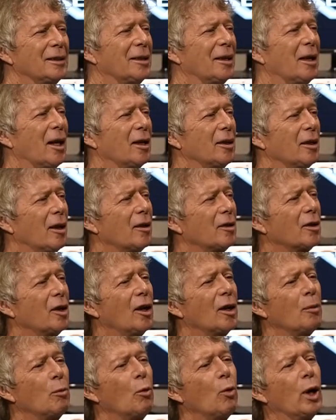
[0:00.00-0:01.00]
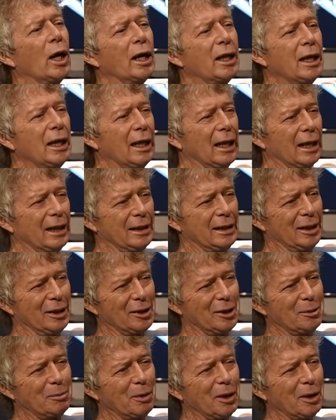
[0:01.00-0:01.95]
I'll, I'll, call them wacky ideas